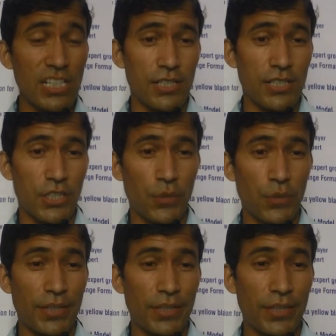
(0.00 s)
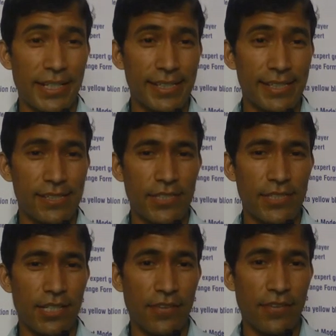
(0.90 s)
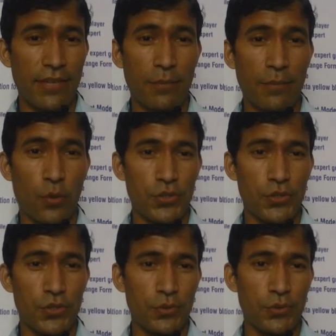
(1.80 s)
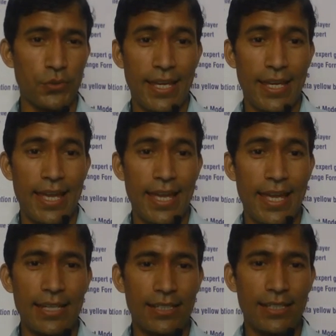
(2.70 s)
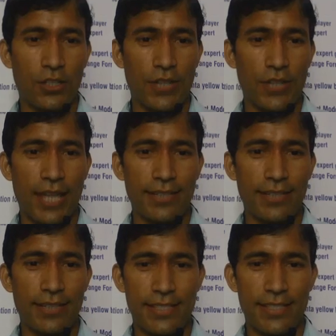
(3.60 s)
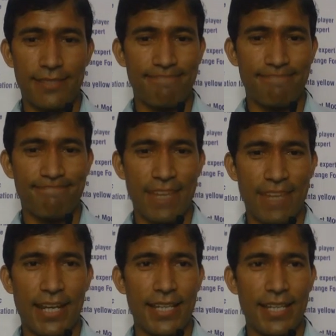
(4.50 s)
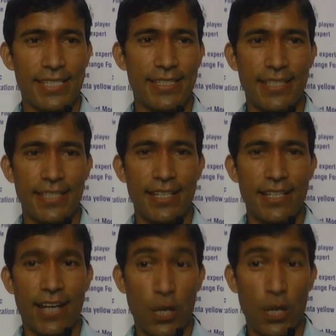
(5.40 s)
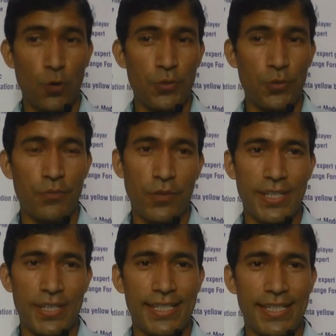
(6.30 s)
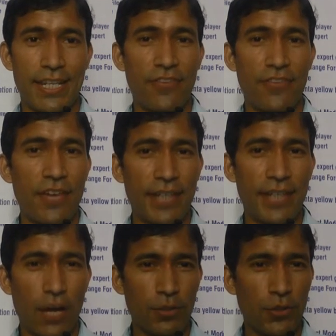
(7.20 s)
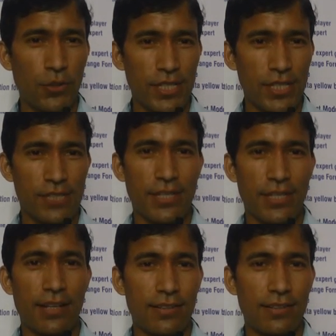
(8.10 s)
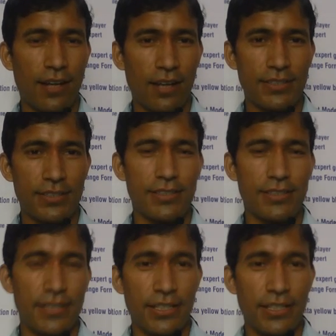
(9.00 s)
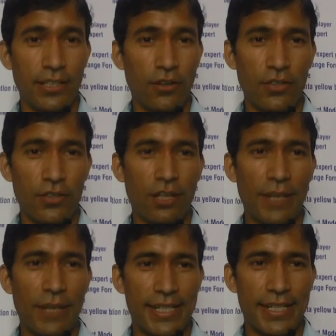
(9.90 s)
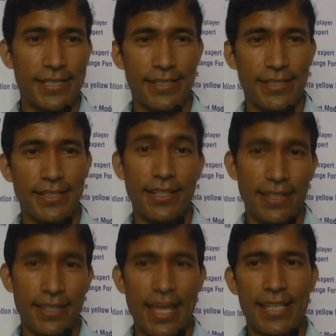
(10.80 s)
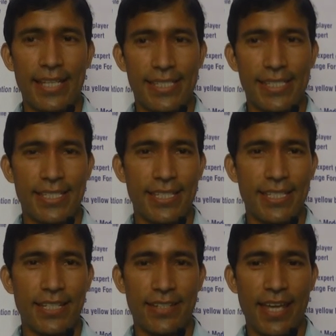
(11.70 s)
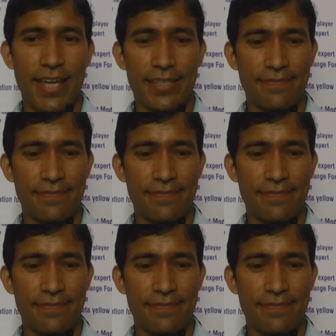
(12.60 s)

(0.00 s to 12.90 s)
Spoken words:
security materials which are very important to you, and altogether that's very nice. I hope you will understand. If you have any doubt about this, you can ask on comment. Thanks, good day.